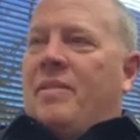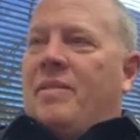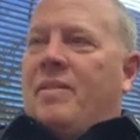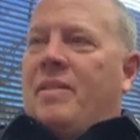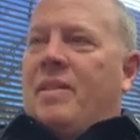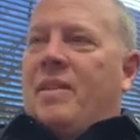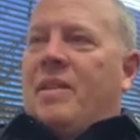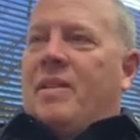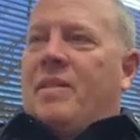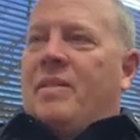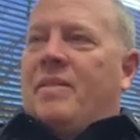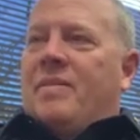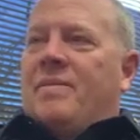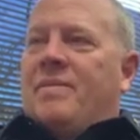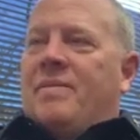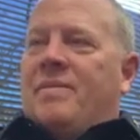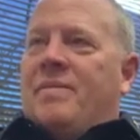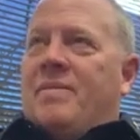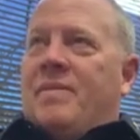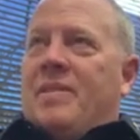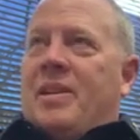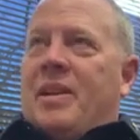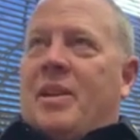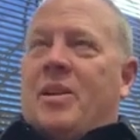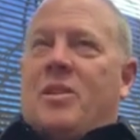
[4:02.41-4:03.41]
Mm-hmm. And,
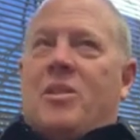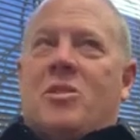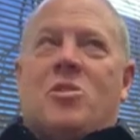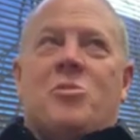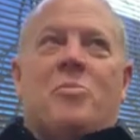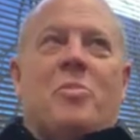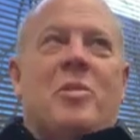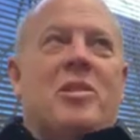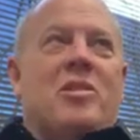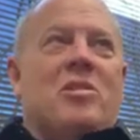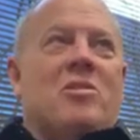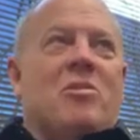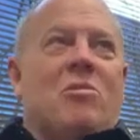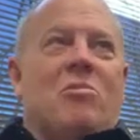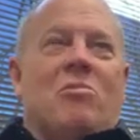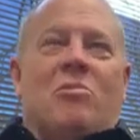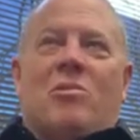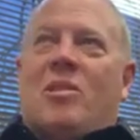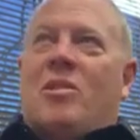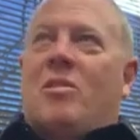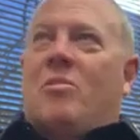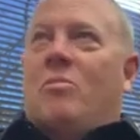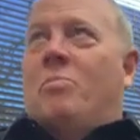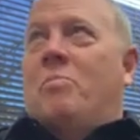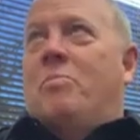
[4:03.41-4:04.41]
you know, you spend so
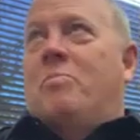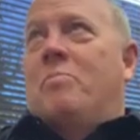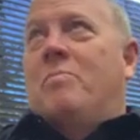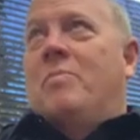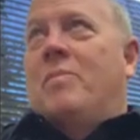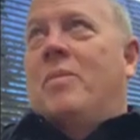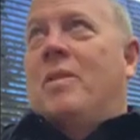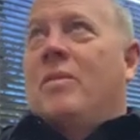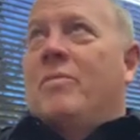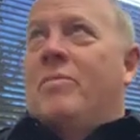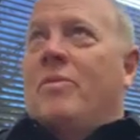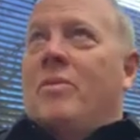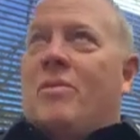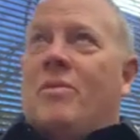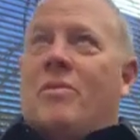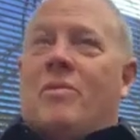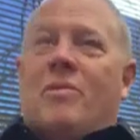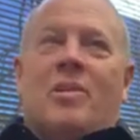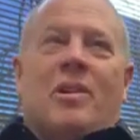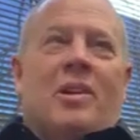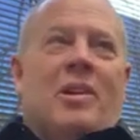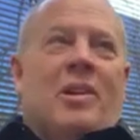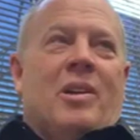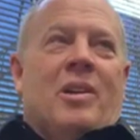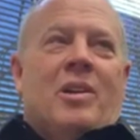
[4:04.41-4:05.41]
little of
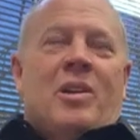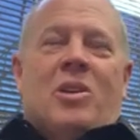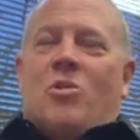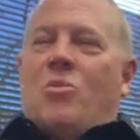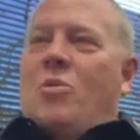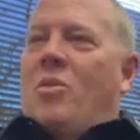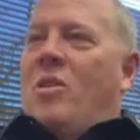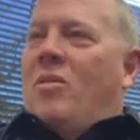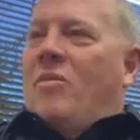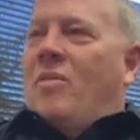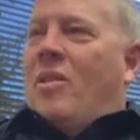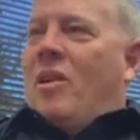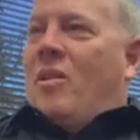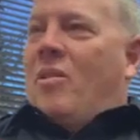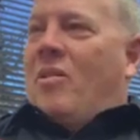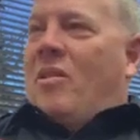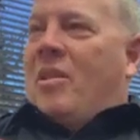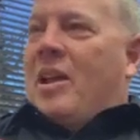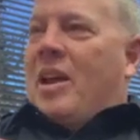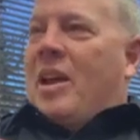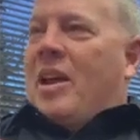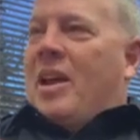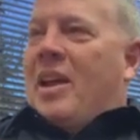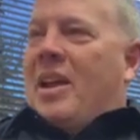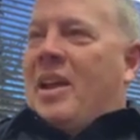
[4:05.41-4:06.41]
your 12 hour
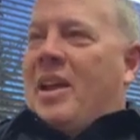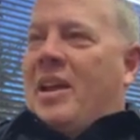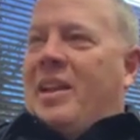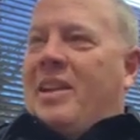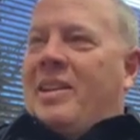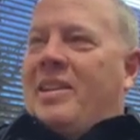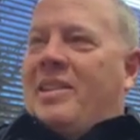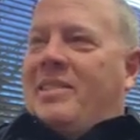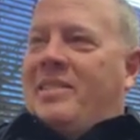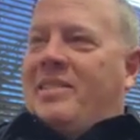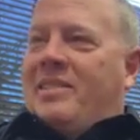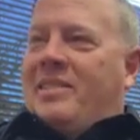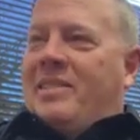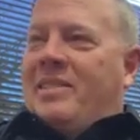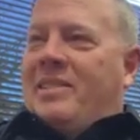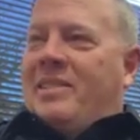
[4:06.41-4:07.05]
day